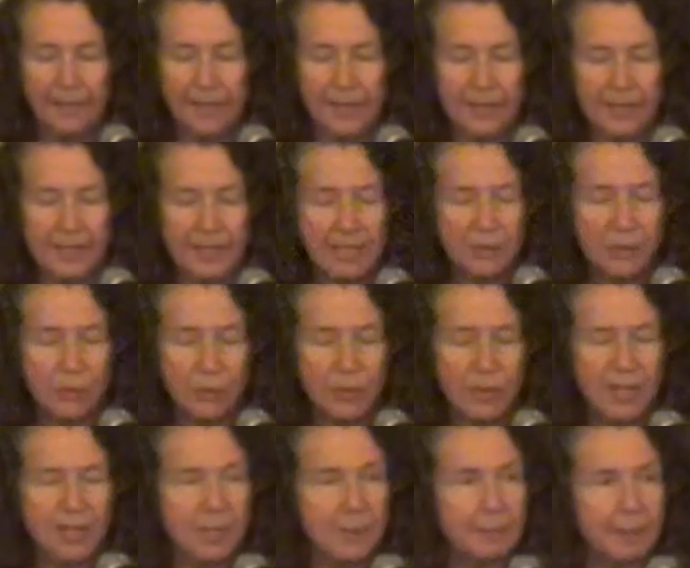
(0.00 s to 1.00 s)
The teachers
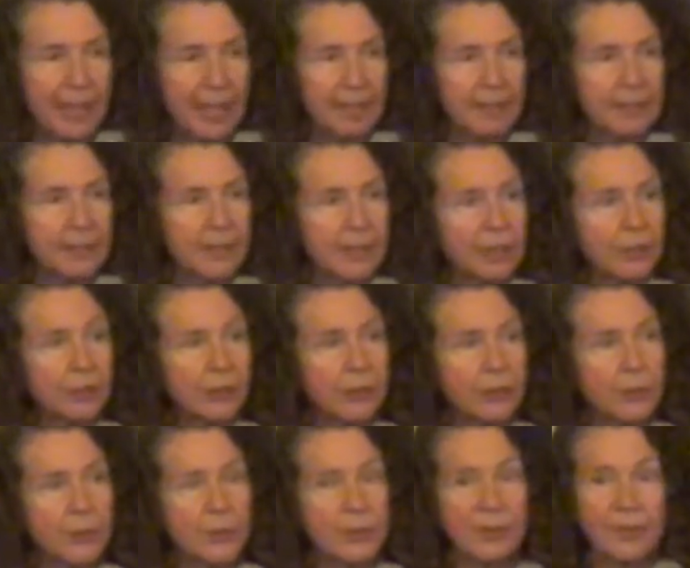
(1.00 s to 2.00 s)
expanded their
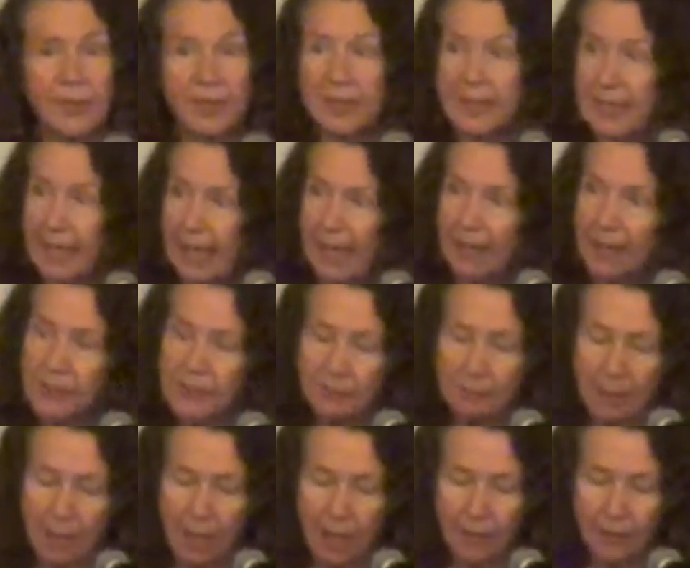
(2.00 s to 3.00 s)
use of the TASC
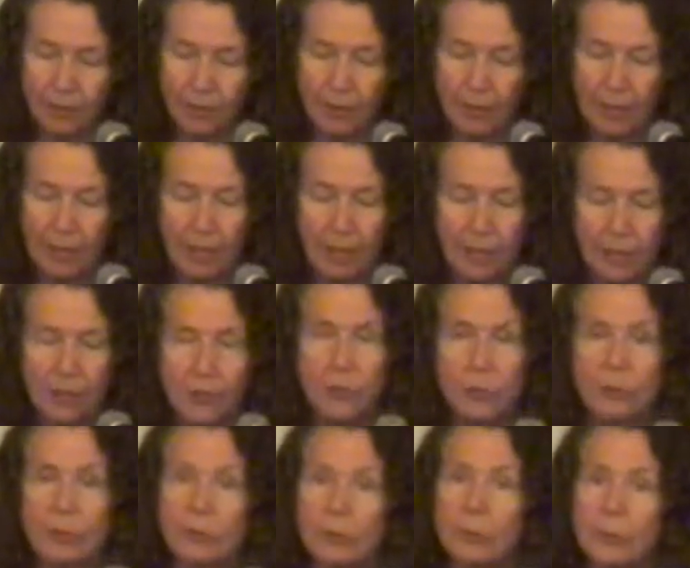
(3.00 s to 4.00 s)
model
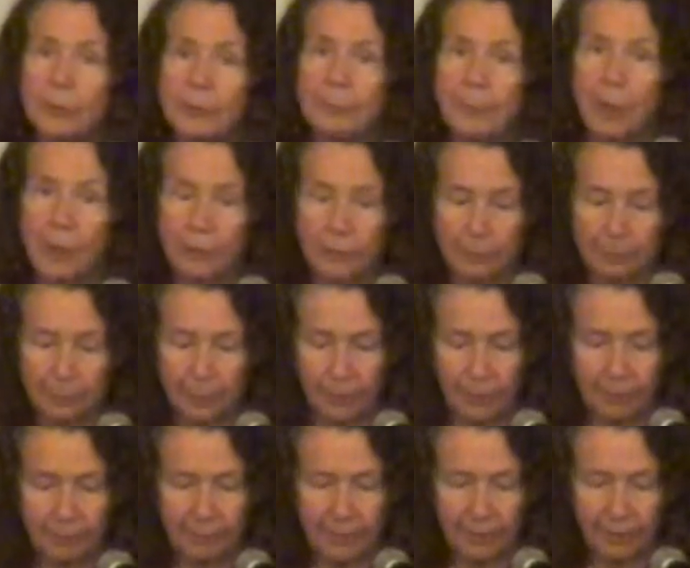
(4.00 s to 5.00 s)
to include
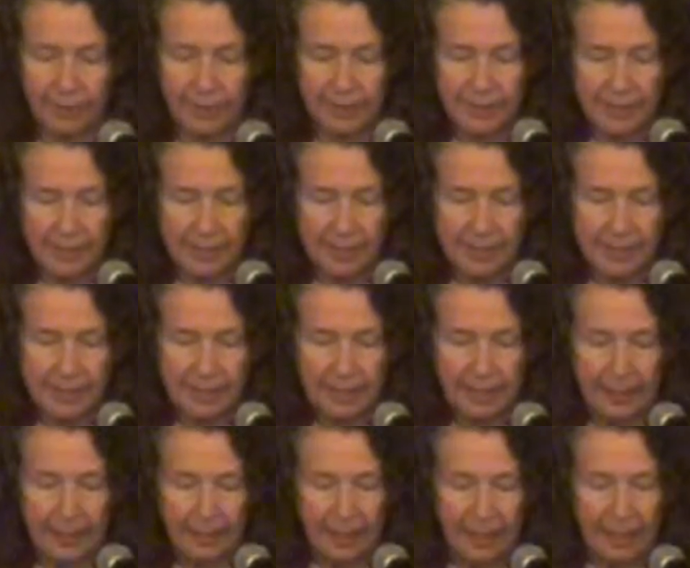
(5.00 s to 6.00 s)
multiple abilities,
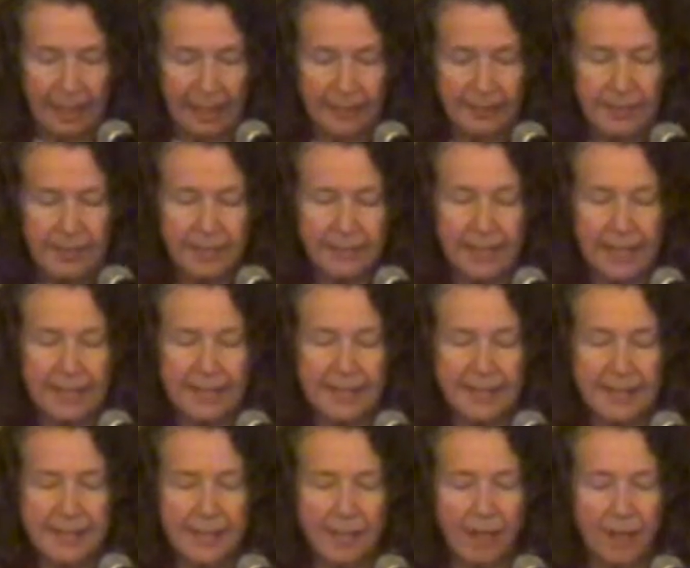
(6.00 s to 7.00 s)
and then they
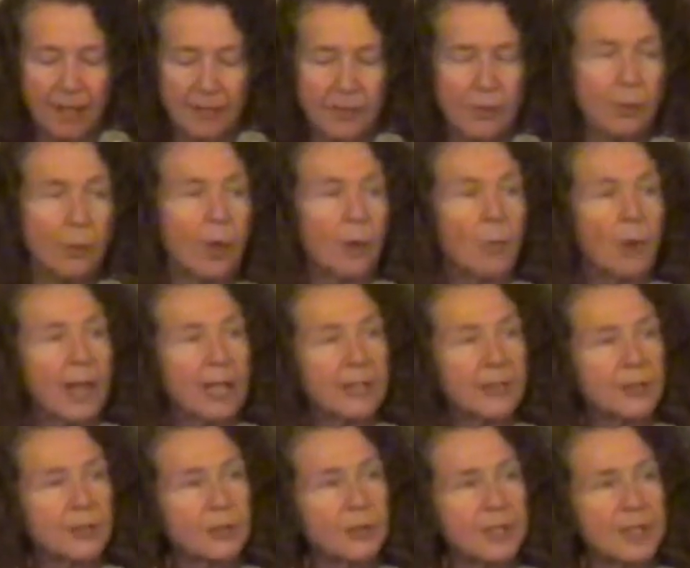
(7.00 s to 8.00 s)
designed
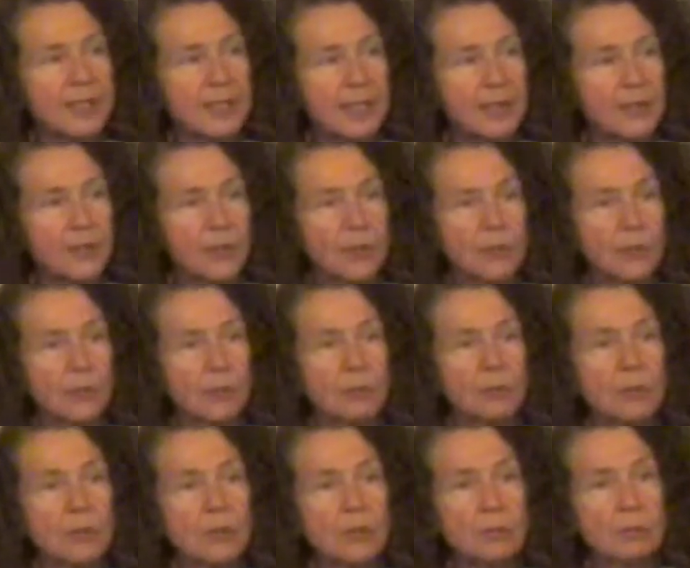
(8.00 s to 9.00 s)
ways to assess the
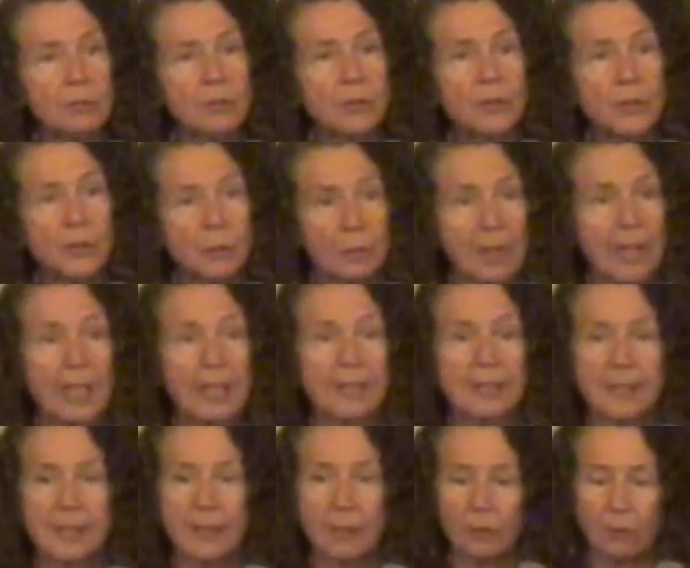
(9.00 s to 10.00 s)
students'
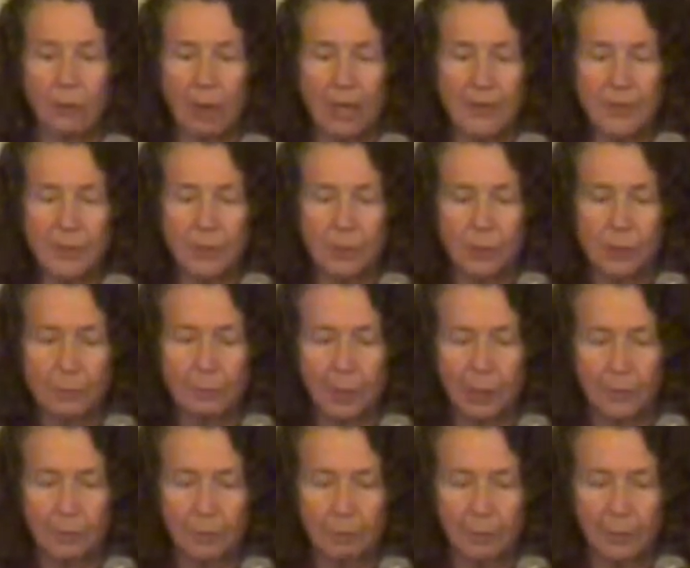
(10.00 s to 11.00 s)
strengths across those
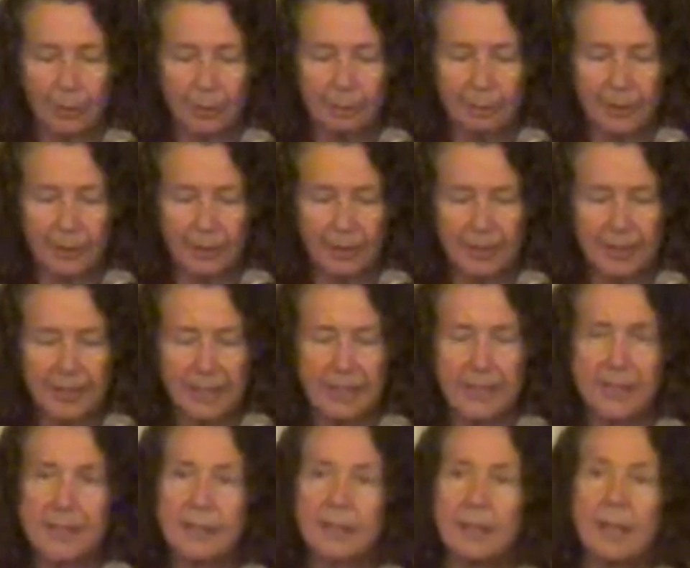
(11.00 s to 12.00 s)
multiple
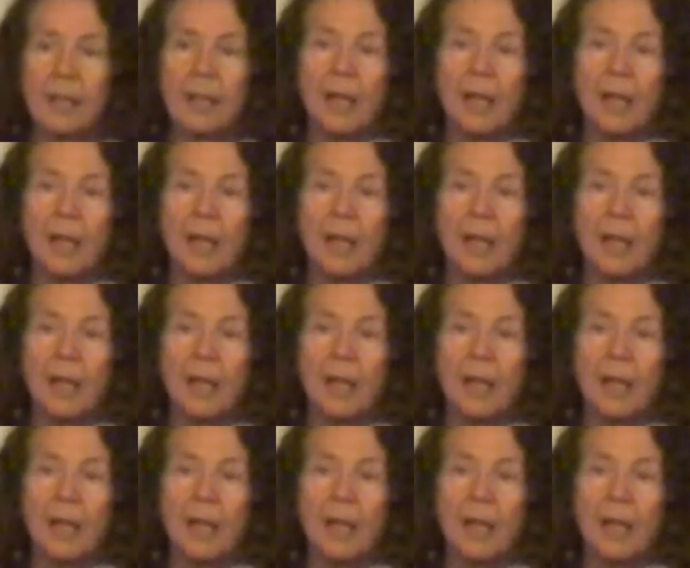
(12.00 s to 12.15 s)
abilities.